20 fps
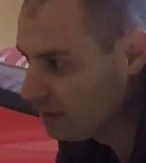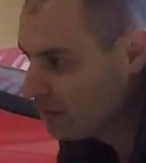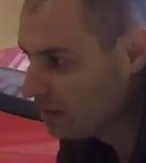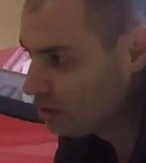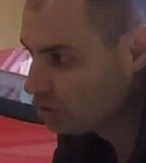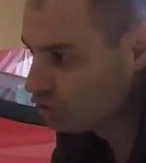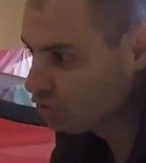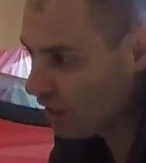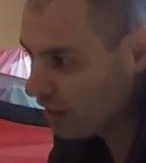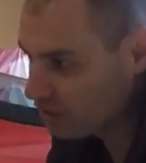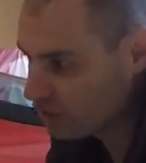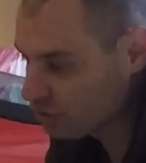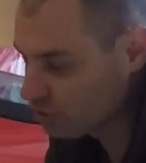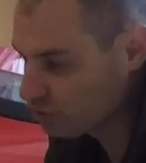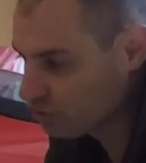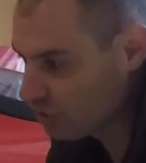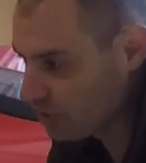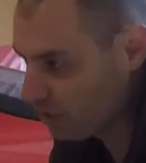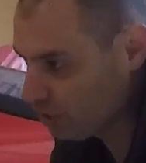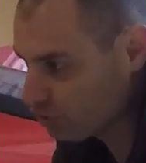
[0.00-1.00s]
tractor
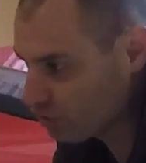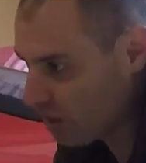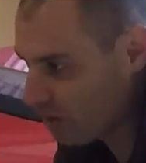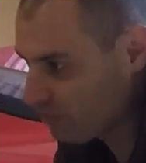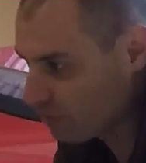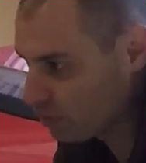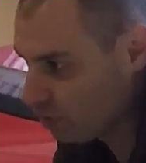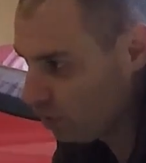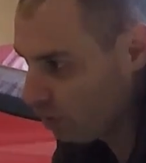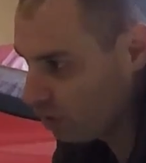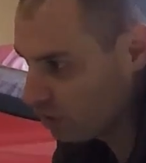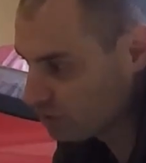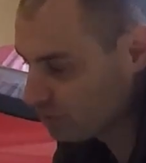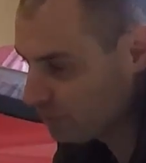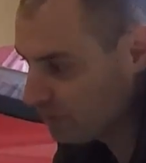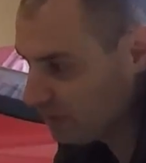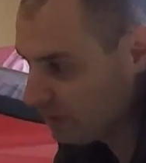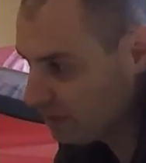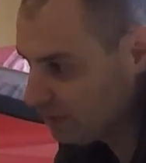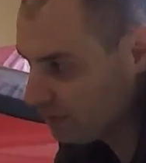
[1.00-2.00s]
trailer driver calls
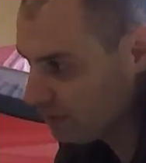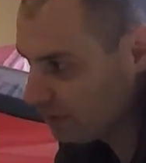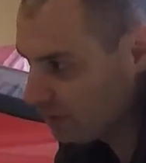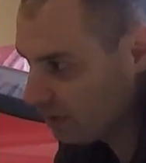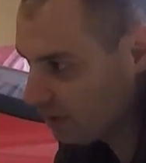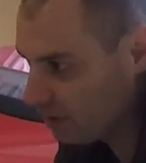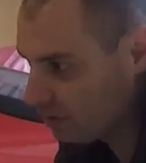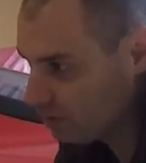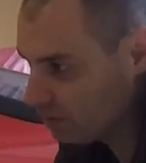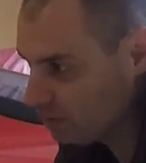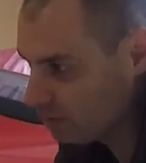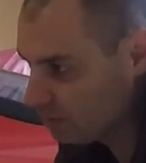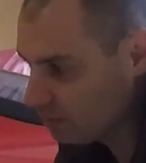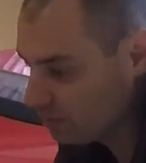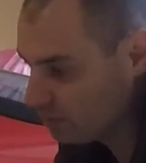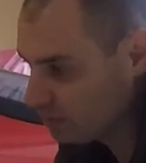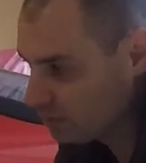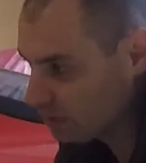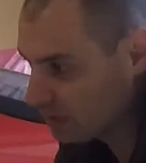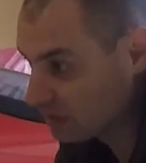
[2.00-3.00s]
me, you know,
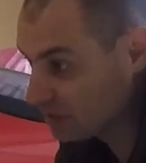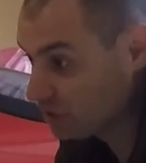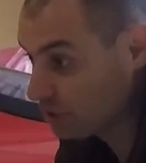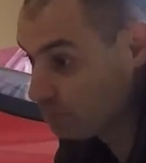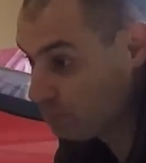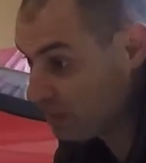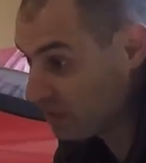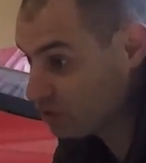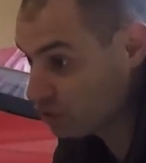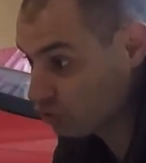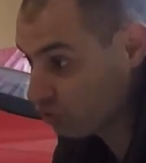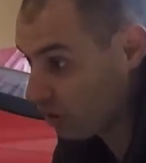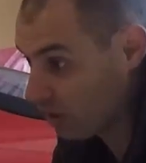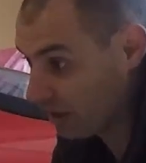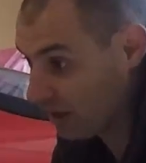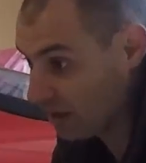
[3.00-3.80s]
because it's a big truck.